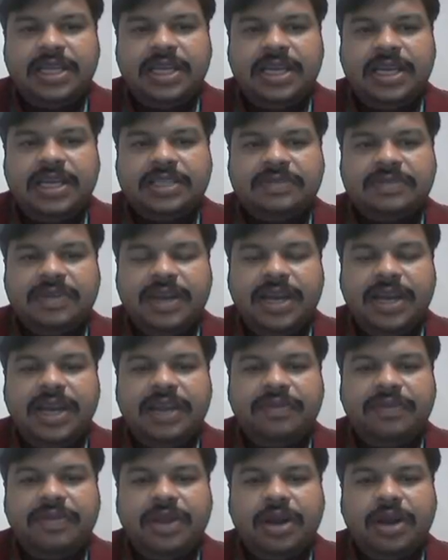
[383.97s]
it is very
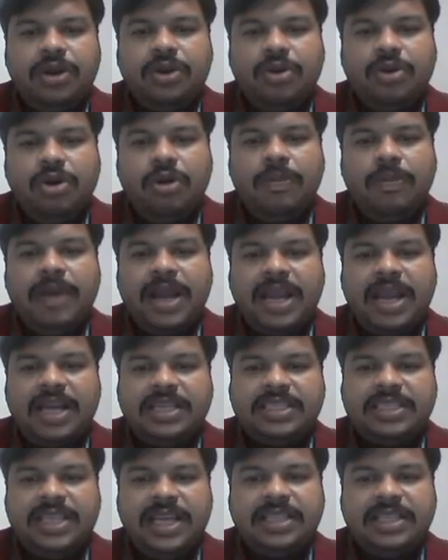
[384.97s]
difficult to go back
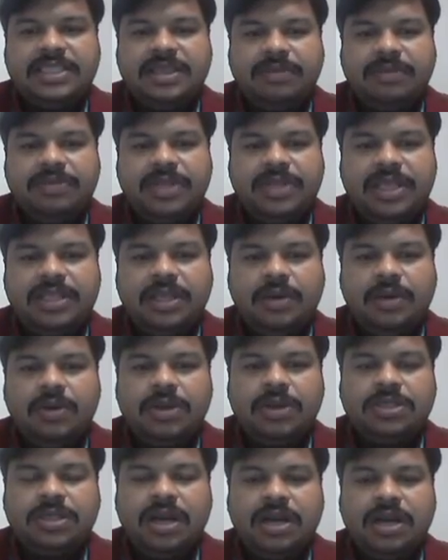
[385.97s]
and change something that
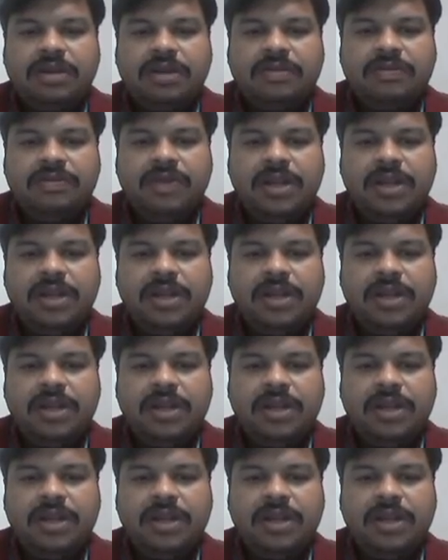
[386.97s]
was not